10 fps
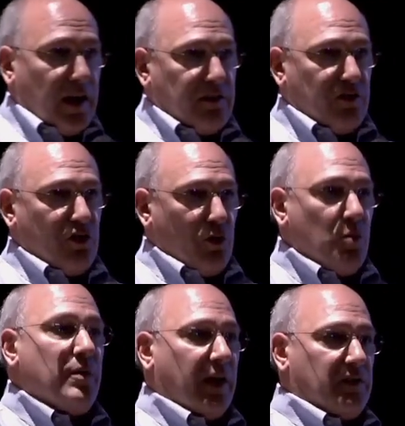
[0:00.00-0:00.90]
uh,
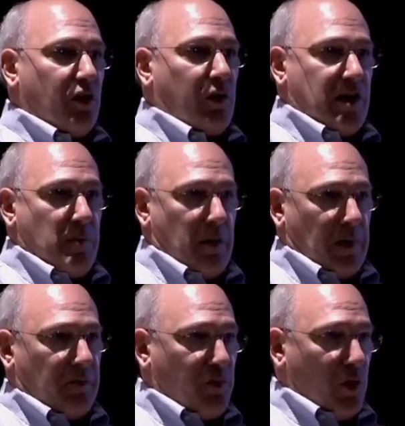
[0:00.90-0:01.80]
do a zoning
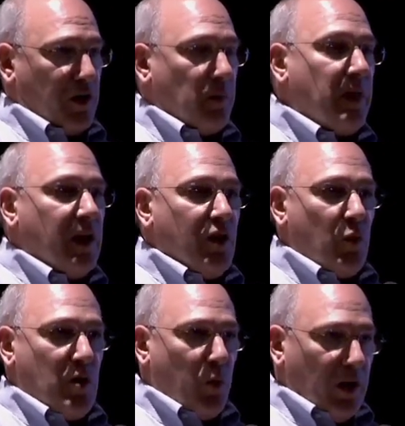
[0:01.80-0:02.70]
amendment for you.
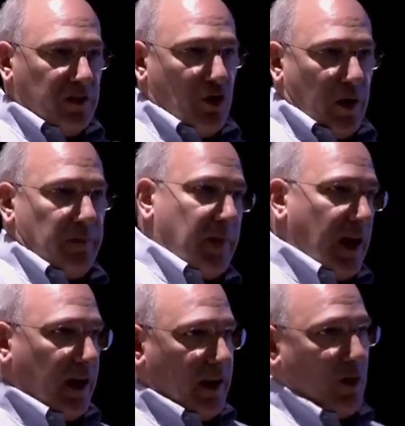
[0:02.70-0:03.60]
We will do it,
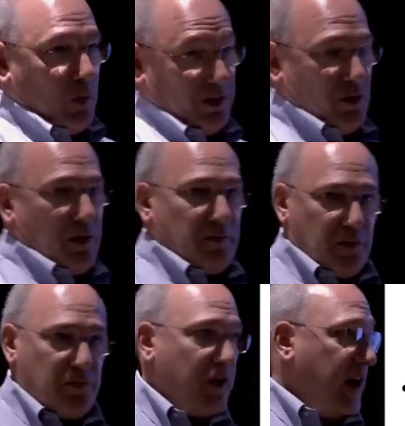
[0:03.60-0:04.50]
uh, and we'll do it
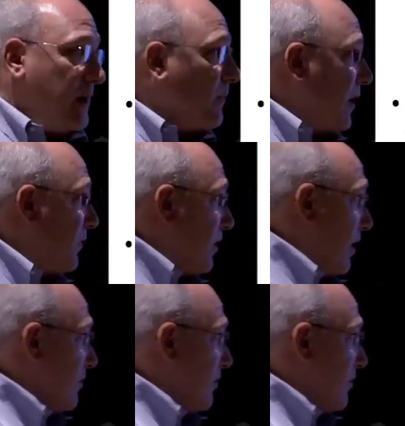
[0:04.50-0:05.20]
for free if you're